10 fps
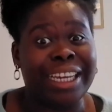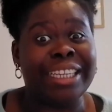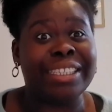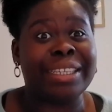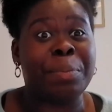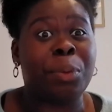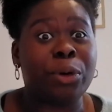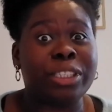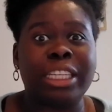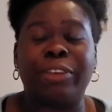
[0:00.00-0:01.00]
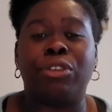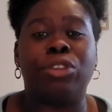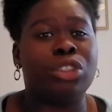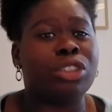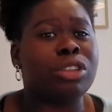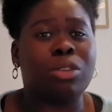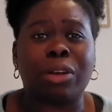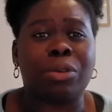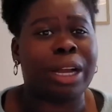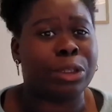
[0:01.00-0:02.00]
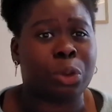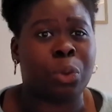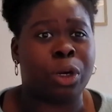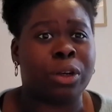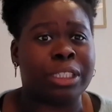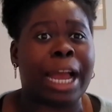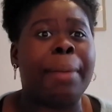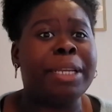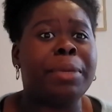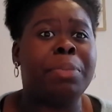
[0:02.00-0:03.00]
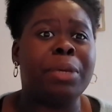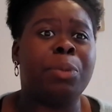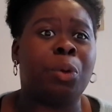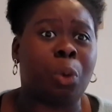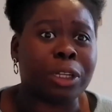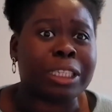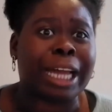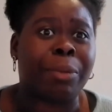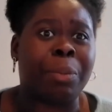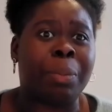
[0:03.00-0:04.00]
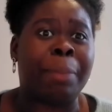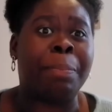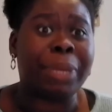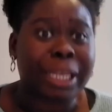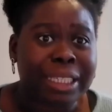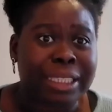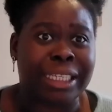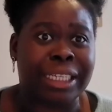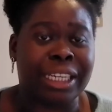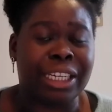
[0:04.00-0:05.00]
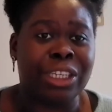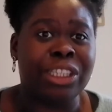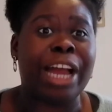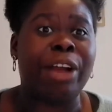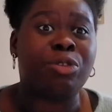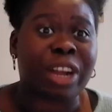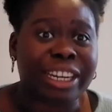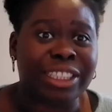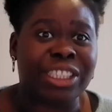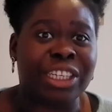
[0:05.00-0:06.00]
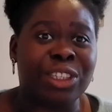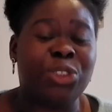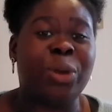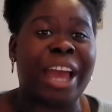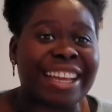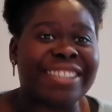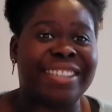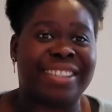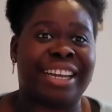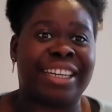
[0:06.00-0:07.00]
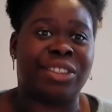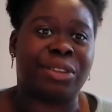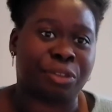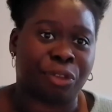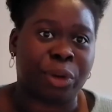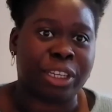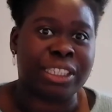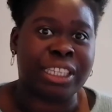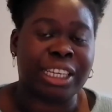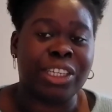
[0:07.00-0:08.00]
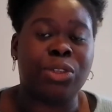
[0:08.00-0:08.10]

It is important. If you just look around the world, how many people want that ability, that right to exercise their voice?